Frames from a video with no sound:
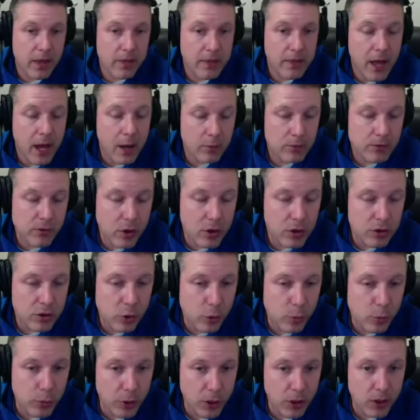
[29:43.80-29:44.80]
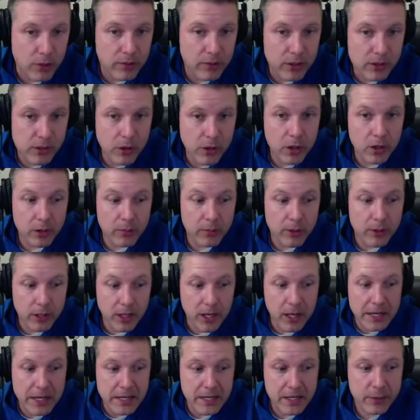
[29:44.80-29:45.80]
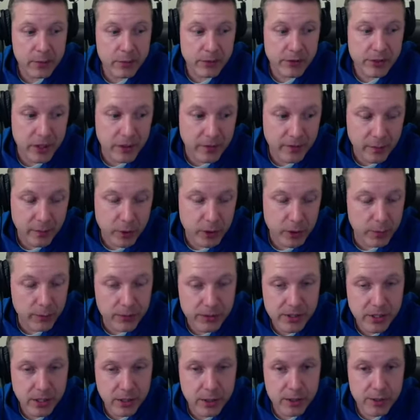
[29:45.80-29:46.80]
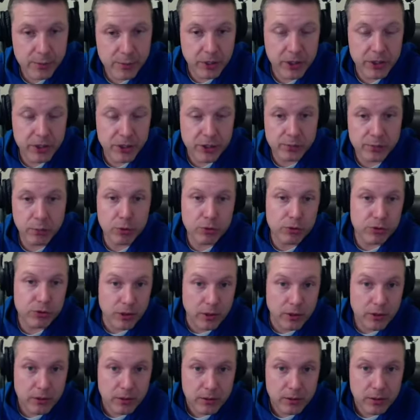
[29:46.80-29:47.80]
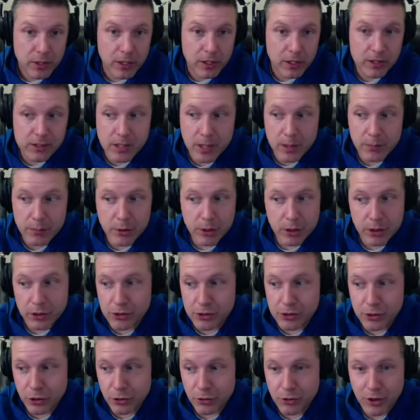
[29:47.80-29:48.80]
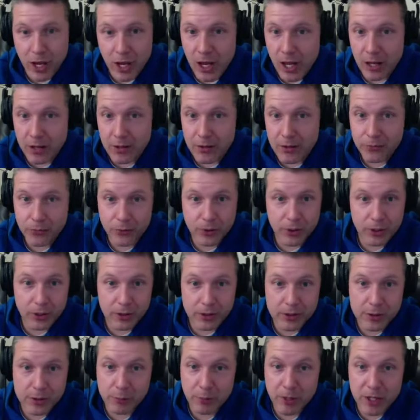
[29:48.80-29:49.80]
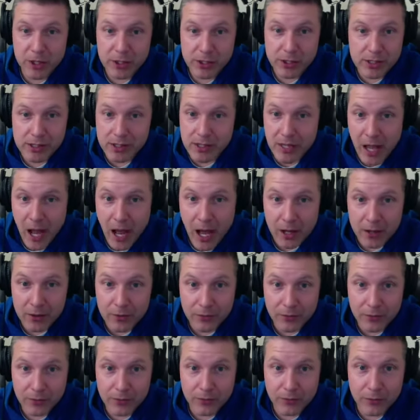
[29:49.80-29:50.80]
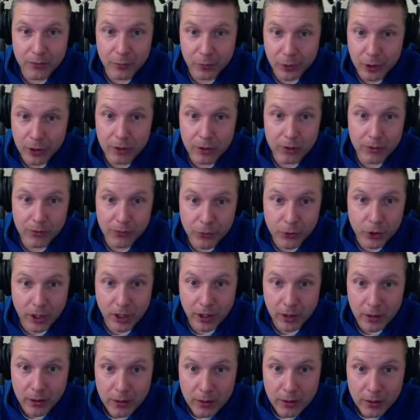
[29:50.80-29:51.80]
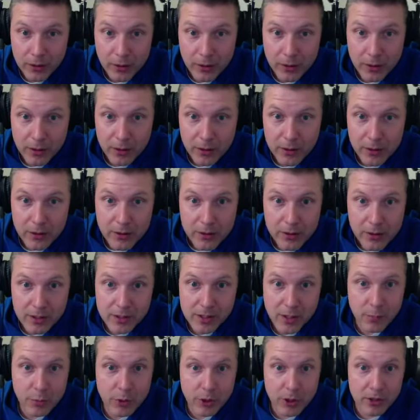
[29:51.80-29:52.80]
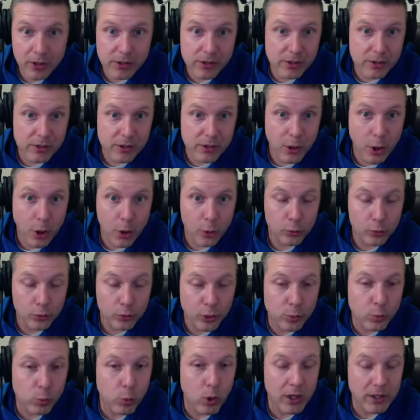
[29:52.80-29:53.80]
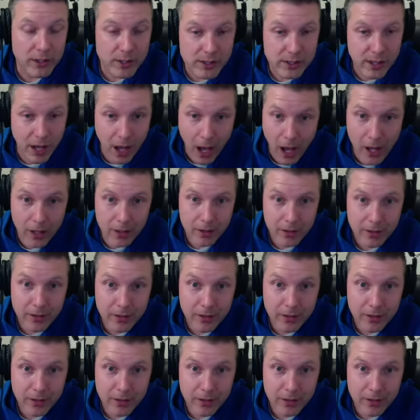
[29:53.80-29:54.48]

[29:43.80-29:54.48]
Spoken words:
that was also part of his argument. And he was like, freedom of speech is bullshit. And he said, because you're not free, speech is not really free. He said, because only one side